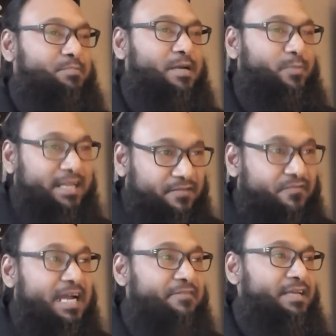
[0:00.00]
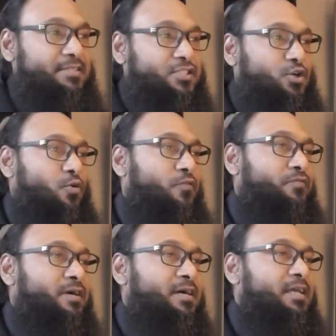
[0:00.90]
when 5 years is
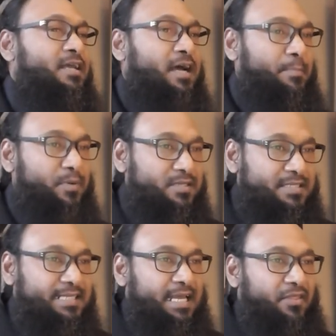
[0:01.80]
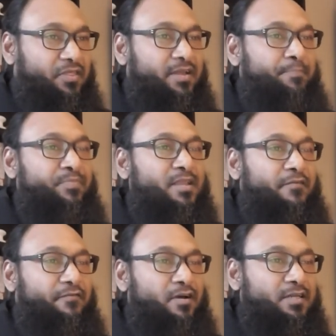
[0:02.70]
over, upon death,
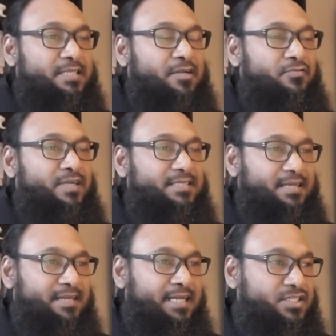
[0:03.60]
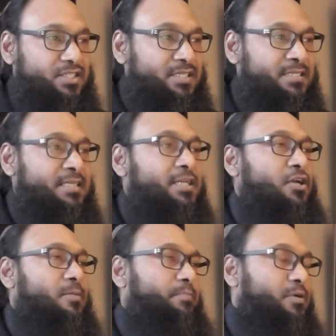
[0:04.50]
voluntary resignation,
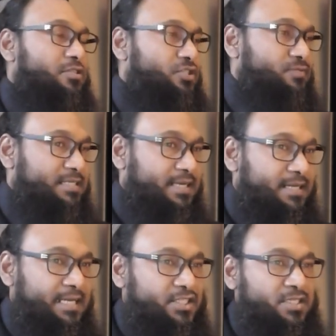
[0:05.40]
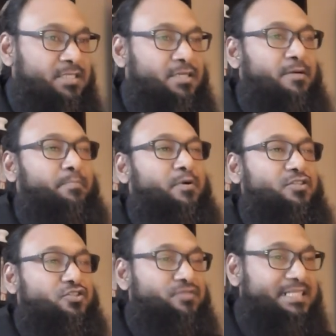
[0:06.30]
compulsory retirement,
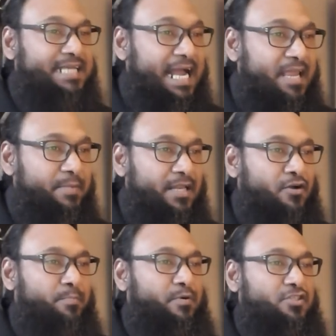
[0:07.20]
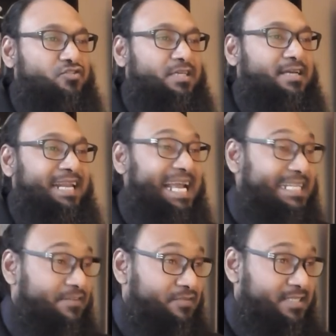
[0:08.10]
compulsory
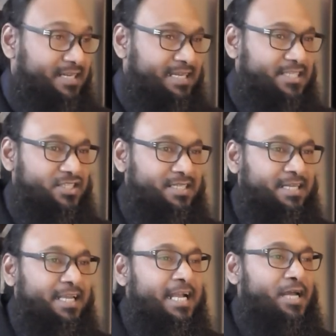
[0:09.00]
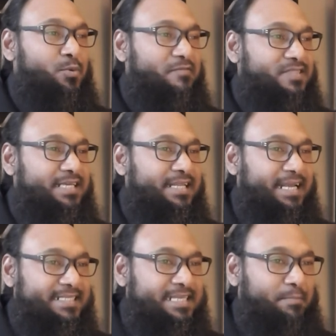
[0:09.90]
collective resignation. And we have seen an
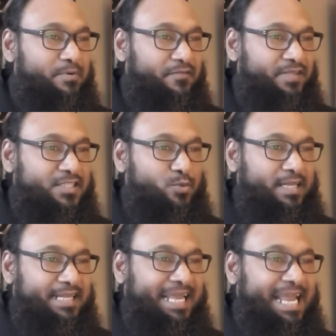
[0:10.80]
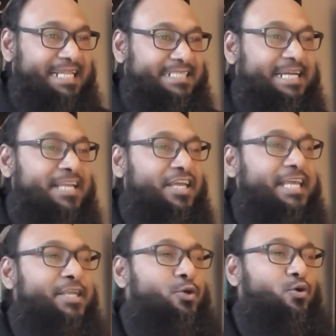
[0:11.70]
example of this when the entire
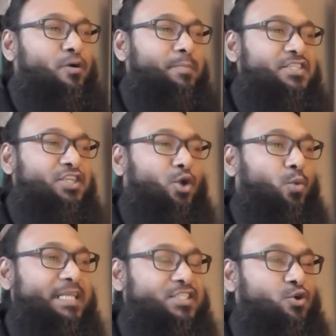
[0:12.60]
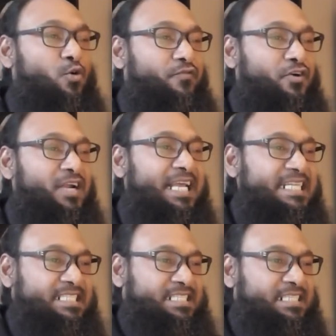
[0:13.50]
EU Commission quits over
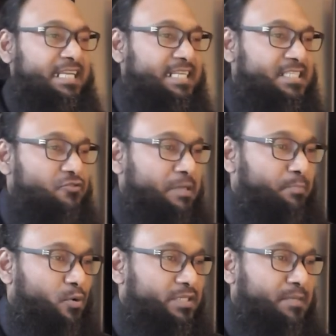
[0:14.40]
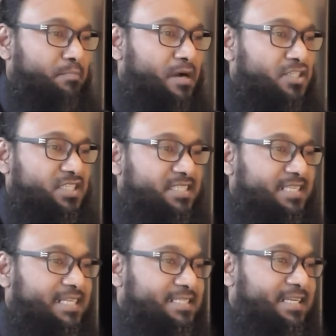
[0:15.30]
sleazy report in March
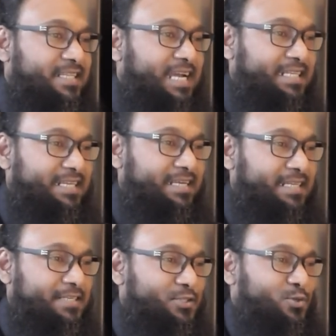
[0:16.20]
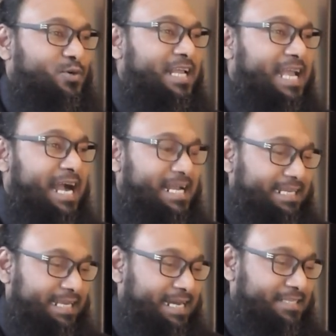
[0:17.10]
16, 1992, and
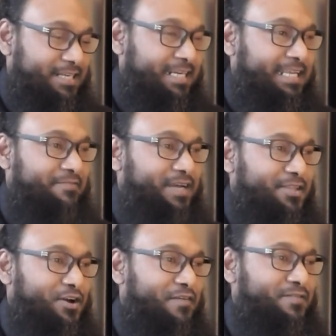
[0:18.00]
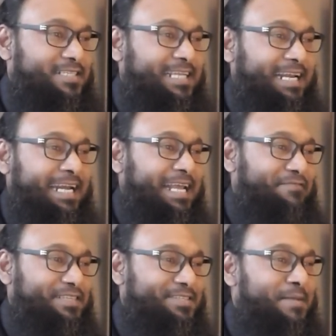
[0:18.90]
they had to leave that office at
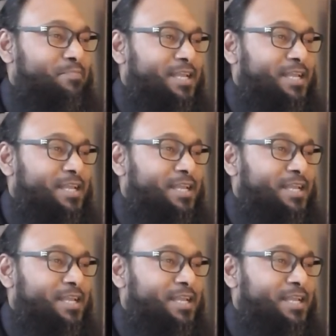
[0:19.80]
11